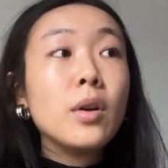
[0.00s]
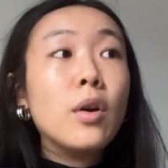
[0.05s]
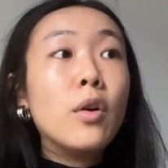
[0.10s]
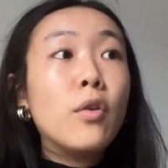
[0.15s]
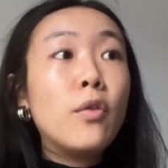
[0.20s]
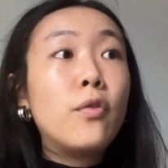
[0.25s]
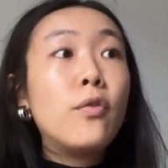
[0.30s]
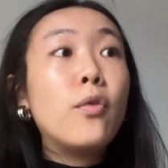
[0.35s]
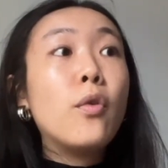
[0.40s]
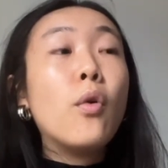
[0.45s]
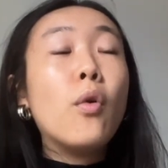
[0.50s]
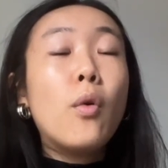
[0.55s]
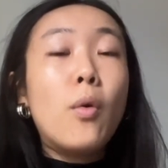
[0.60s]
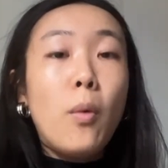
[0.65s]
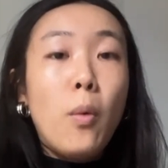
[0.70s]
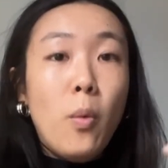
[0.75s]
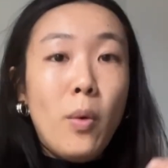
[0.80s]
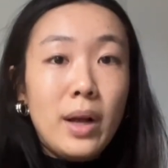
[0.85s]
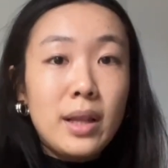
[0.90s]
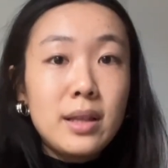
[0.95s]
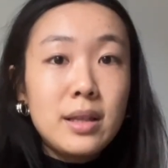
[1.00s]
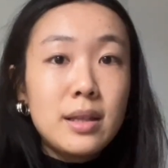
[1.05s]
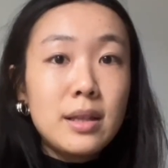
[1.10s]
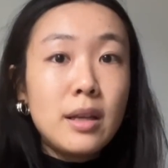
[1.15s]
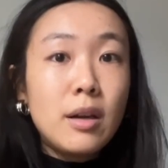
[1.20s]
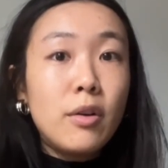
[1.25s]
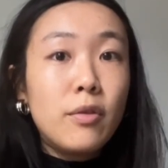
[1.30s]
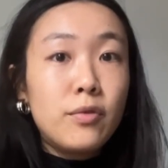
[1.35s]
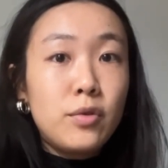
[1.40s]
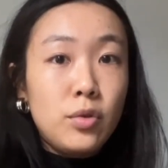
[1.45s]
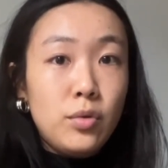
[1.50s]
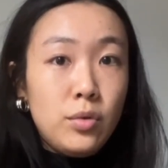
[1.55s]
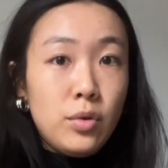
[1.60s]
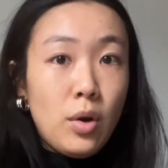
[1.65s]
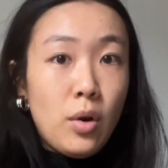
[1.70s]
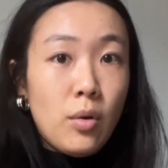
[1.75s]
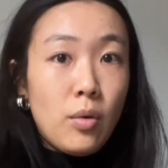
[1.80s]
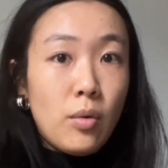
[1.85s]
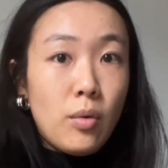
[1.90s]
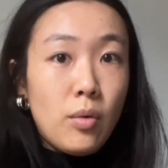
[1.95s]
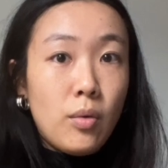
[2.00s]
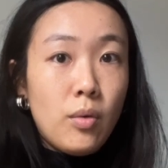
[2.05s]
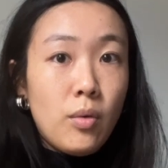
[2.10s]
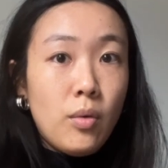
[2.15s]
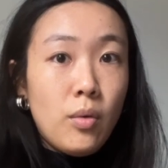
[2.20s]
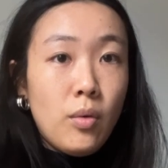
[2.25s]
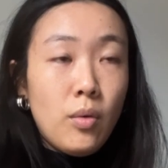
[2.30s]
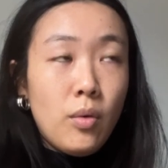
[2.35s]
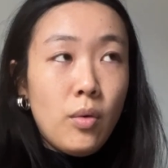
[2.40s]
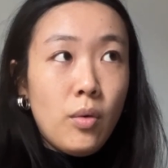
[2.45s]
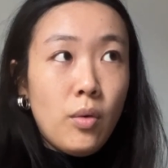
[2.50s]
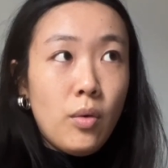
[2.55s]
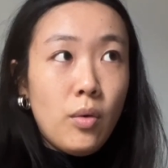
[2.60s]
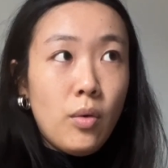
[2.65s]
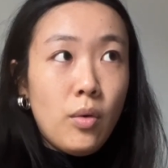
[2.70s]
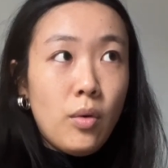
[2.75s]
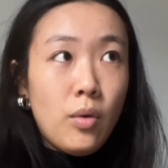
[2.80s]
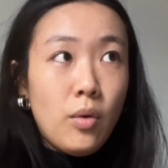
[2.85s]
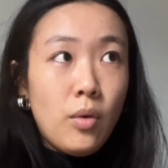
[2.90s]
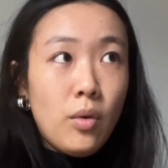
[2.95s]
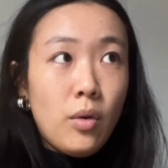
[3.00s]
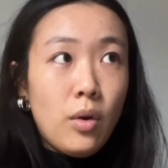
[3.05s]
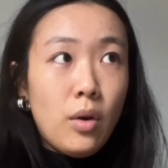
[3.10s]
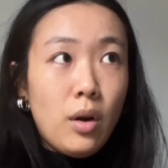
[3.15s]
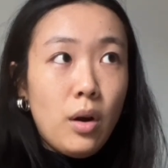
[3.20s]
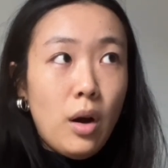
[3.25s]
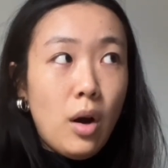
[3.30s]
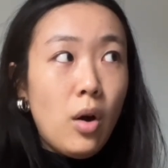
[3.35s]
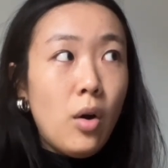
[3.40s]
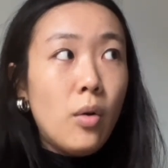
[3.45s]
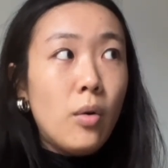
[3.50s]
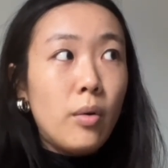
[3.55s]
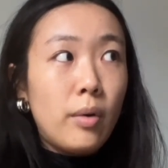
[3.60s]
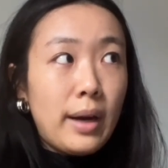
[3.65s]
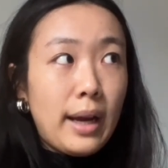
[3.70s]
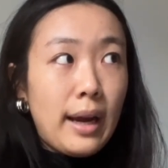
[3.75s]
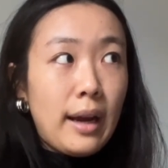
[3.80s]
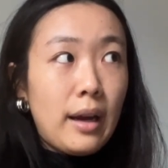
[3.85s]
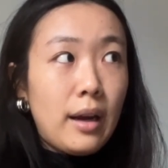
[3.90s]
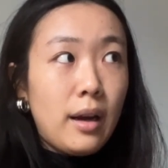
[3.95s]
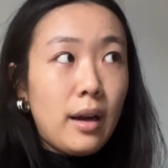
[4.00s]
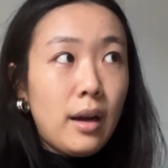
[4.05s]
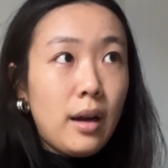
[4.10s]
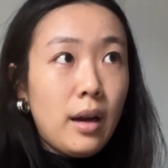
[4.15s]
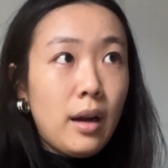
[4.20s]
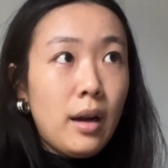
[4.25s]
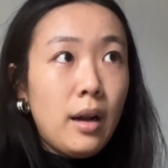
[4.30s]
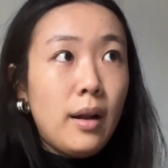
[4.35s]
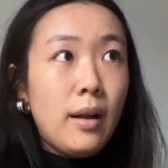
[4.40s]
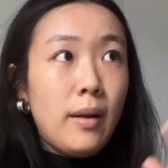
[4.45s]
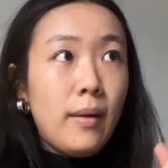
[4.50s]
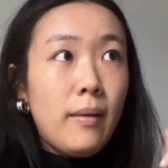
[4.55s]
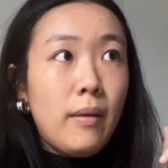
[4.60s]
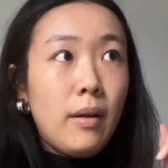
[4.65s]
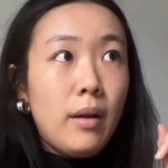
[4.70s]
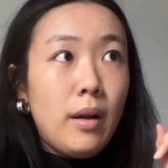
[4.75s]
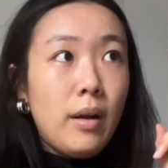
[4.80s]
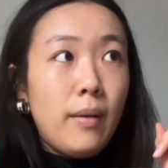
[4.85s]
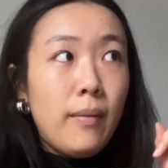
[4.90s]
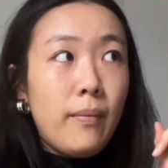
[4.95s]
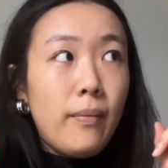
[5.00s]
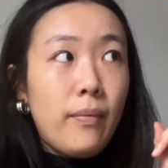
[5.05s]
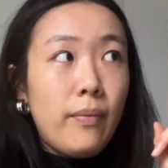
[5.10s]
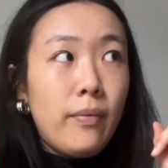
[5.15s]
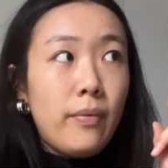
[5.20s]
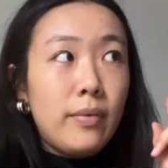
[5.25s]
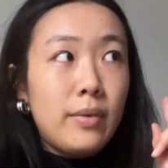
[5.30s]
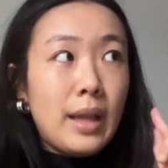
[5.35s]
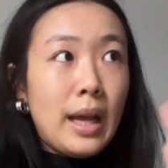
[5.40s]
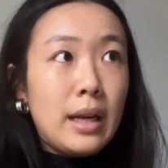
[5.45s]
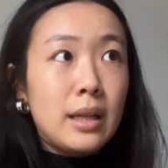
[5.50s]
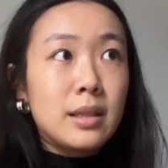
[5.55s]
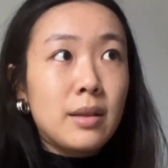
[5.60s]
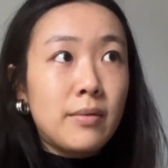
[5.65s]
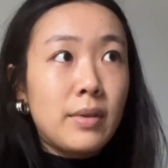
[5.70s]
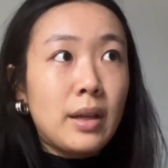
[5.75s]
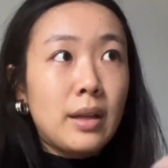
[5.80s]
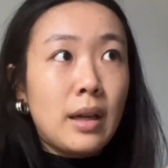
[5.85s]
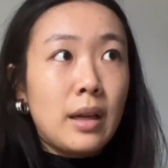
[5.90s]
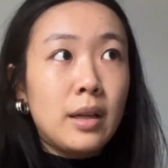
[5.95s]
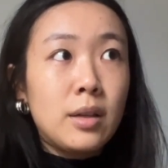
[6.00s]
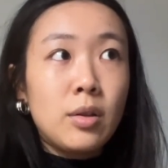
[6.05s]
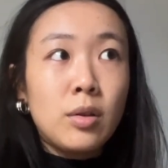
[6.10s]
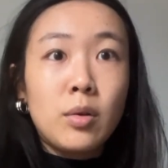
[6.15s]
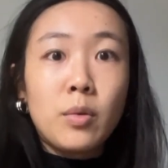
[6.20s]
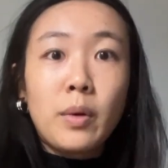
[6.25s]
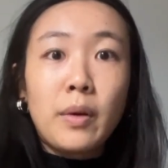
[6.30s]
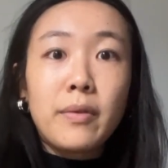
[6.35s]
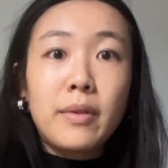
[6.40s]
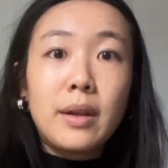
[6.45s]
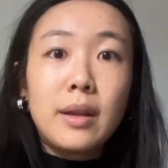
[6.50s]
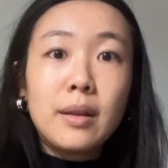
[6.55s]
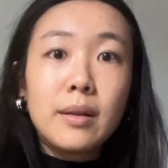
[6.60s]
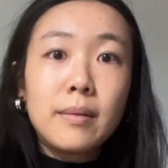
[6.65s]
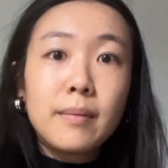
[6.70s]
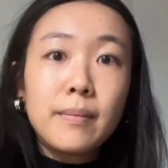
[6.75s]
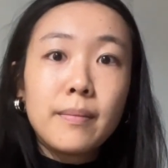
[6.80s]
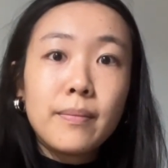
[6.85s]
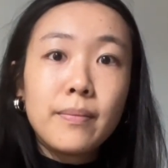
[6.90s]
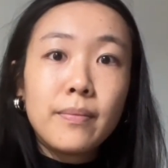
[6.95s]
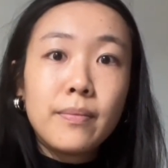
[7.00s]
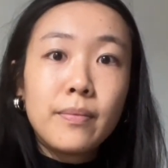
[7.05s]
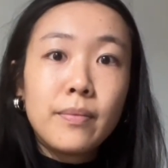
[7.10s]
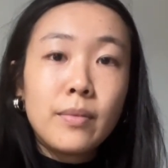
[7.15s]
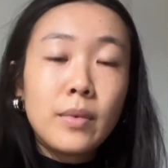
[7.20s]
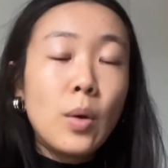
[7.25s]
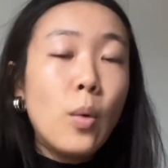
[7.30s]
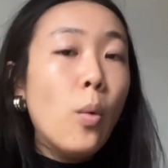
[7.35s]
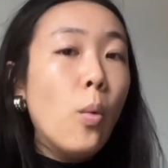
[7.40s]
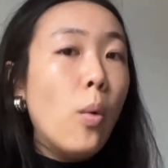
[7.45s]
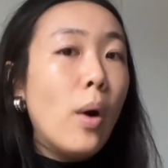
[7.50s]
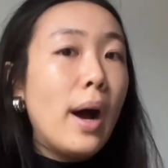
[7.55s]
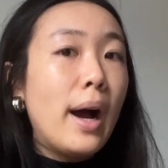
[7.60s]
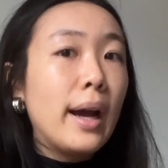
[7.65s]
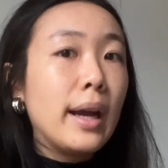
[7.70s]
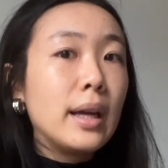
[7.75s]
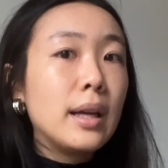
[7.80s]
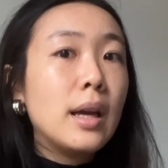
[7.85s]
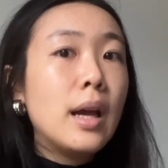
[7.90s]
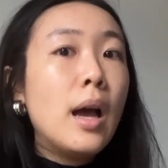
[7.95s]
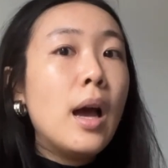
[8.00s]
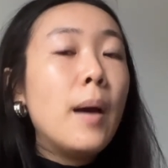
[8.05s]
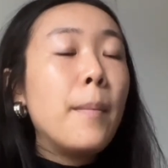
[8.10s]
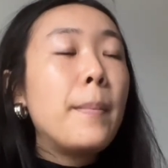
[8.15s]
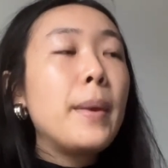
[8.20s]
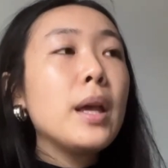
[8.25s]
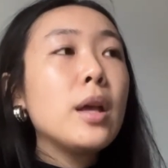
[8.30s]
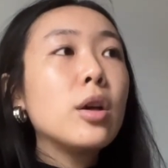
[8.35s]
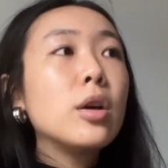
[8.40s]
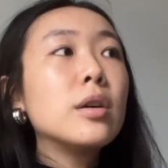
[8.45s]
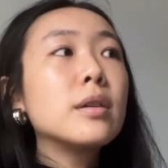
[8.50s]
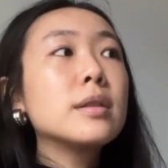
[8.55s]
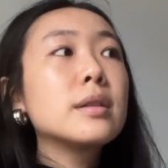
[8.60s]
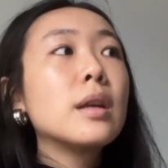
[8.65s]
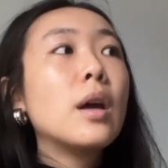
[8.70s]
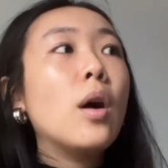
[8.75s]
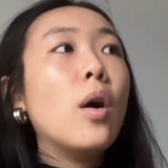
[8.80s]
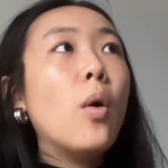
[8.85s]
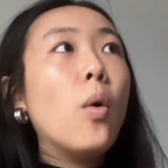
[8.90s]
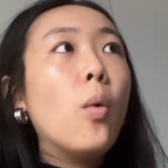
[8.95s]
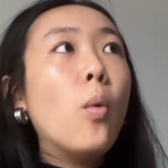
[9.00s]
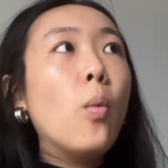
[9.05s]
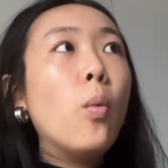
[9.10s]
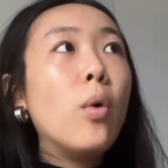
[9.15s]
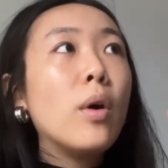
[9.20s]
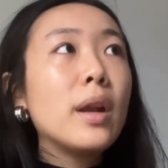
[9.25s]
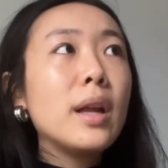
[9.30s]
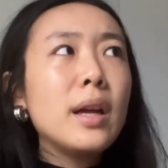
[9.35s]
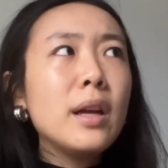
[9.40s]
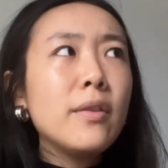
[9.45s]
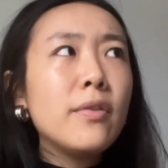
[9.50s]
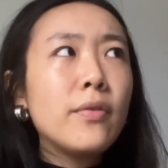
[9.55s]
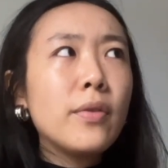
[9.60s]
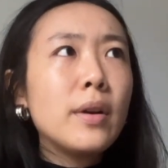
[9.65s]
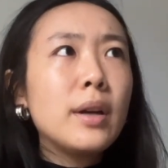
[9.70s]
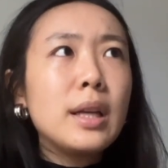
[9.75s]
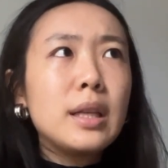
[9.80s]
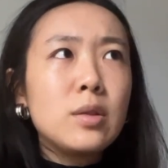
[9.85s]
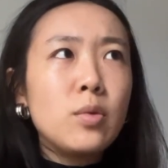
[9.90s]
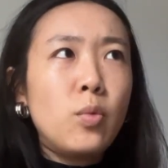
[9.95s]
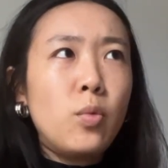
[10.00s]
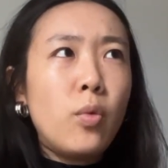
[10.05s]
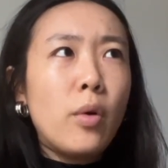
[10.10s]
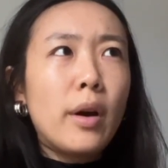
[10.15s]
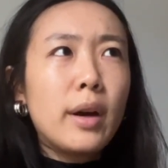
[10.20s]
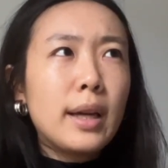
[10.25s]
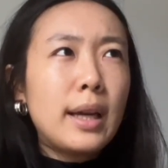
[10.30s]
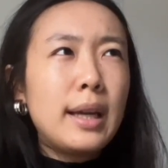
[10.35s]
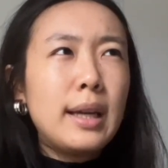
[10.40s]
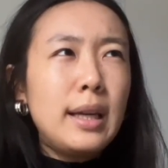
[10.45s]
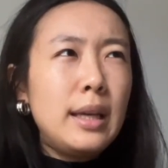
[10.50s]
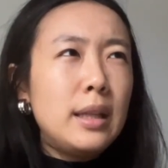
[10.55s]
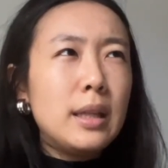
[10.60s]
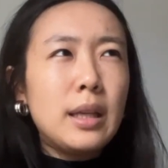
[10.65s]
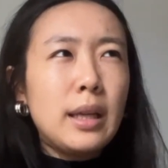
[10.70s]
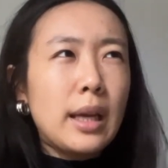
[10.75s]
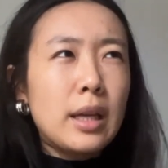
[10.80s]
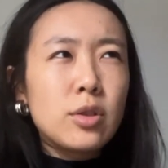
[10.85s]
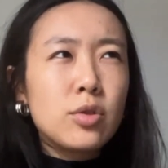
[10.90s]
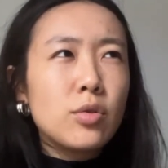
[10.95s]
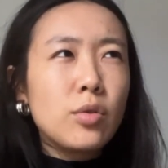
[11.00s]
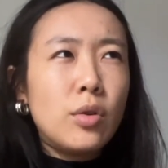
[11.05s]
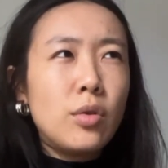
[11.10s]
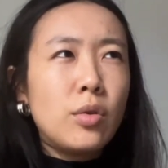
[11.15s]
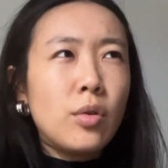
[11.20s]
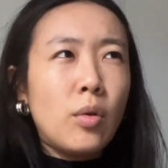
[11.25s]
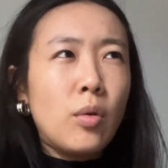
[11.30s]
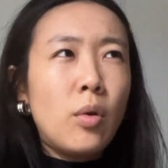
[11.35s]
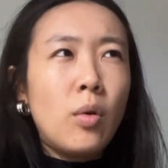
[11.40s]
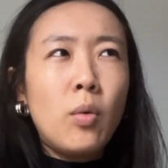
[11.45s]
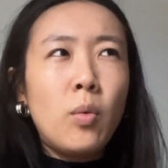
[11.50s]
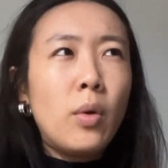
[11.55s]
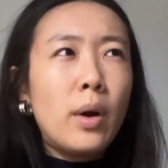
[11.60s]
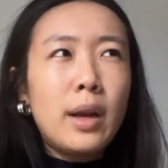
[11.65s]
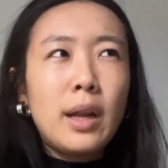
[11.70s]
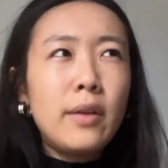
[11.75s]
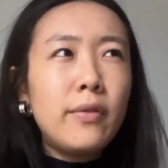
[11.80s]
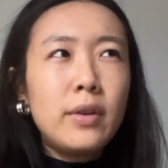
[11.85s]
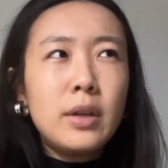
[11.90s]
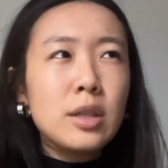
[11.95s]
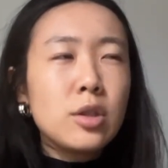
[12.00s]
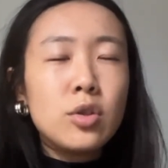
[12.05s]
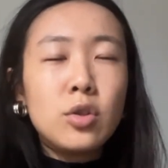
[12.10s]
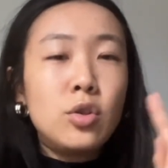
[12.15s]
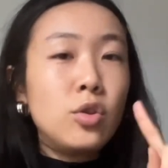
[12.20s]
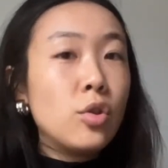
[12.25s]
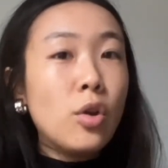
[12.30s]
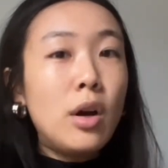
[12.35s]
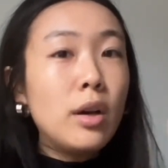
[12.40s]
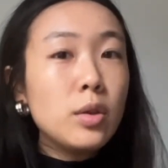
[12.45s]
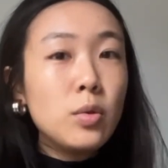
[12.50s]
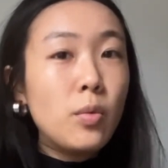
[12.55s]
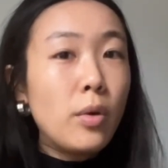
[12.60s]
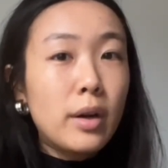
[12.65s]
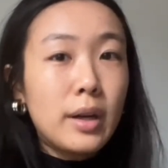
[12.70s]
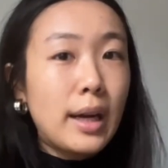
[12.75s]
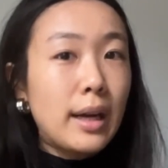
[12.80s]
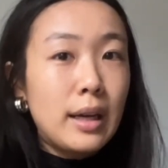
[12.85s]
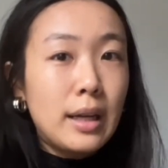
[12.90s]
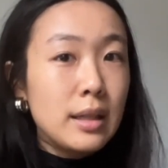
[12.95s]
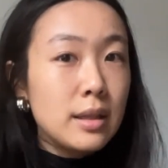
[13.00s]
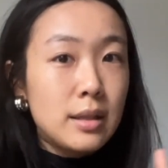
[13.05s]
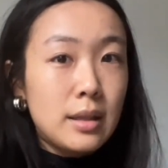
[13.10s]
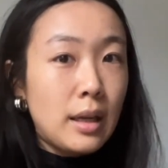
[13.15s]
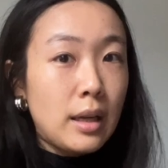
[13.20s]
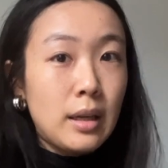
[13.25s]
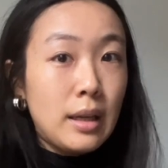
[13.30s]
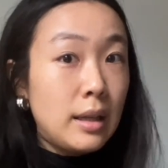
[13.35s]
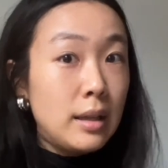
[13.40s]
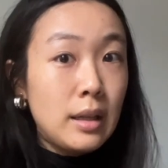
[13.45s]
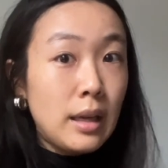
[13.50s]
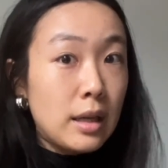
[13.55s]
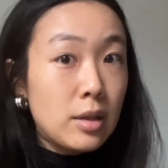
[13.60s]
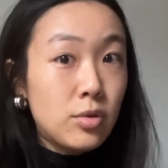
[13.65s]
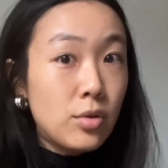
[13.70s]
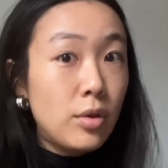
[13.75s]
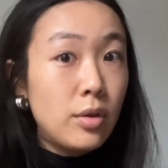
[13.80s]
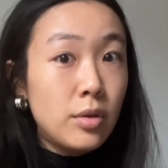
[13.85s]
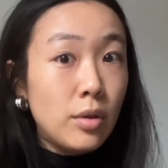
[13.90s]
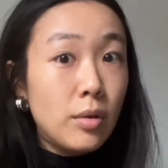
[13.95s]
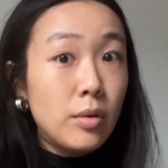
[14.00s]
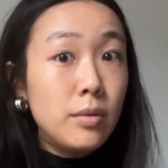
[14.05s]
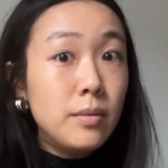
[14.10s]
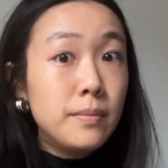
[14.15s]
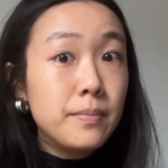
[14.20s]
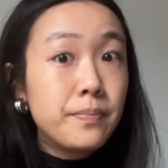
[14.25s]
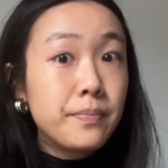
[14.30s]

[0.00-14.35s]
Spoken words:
for oneself to know, oh, okay, that is something I need to look within. Why? Because whatever is working in the external or whatever is not working in the external,